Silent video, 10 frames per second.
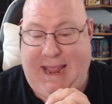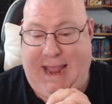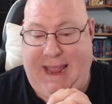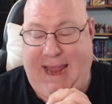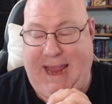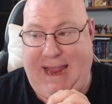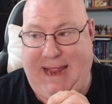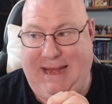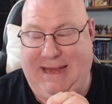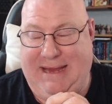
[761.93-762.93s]

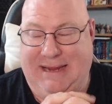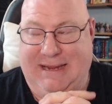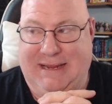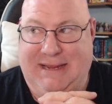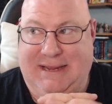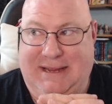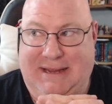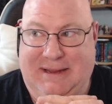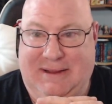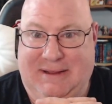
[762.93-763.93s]
And
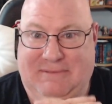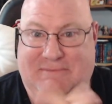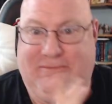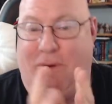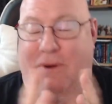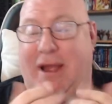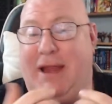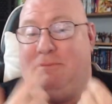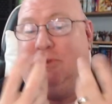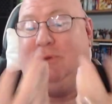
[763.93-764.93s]
for
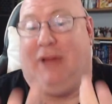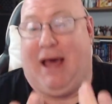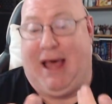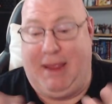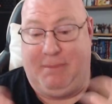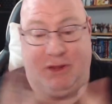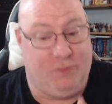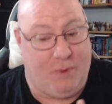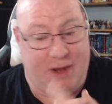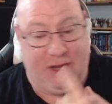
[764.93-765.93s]
him to lie, because
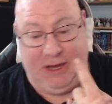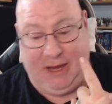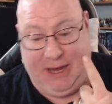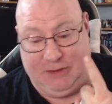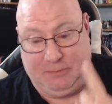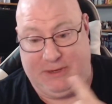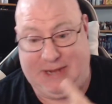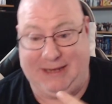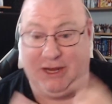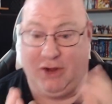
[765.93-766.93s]
one, he's
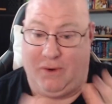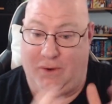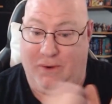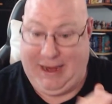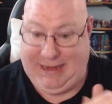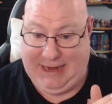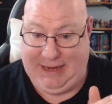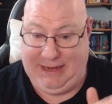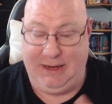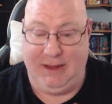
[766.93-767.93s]
protecting her
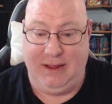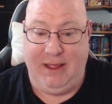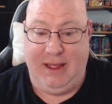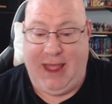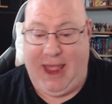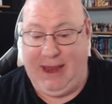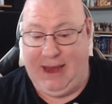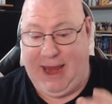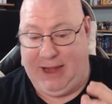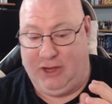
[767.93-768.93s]
identity,
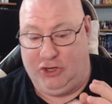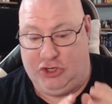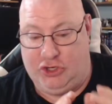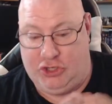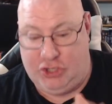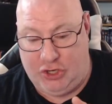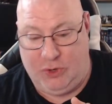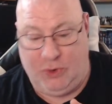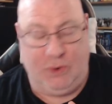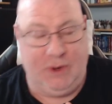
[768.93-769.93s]
and
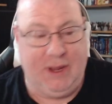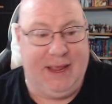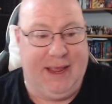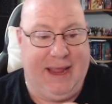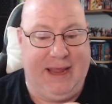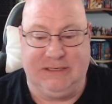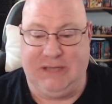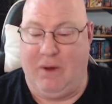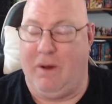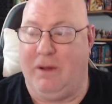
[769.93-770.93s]
two, he's
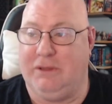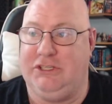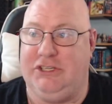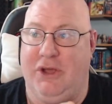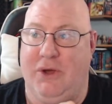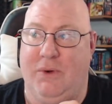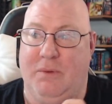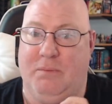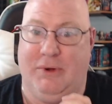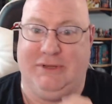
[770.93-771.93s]
also
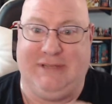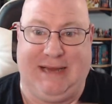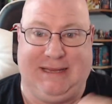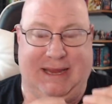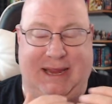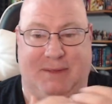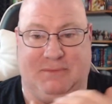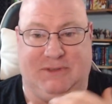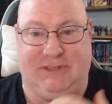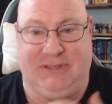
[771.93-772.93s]
protecting
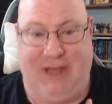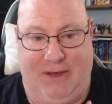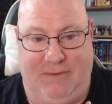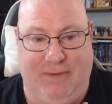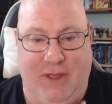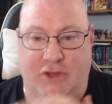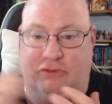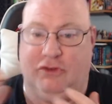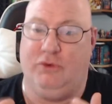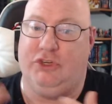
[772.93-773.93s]
himself
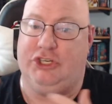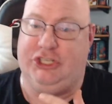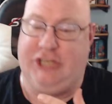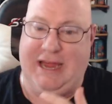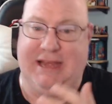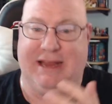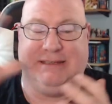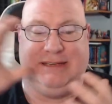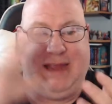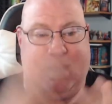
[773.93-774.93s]
so she
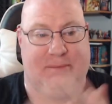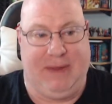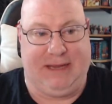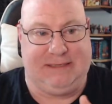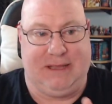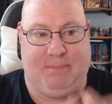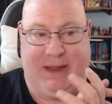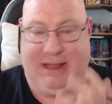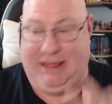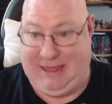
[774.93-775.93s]
doesn't get mixed up
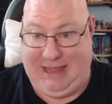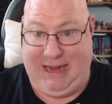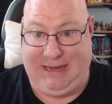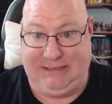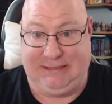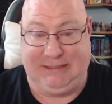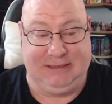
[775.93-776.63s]
in things.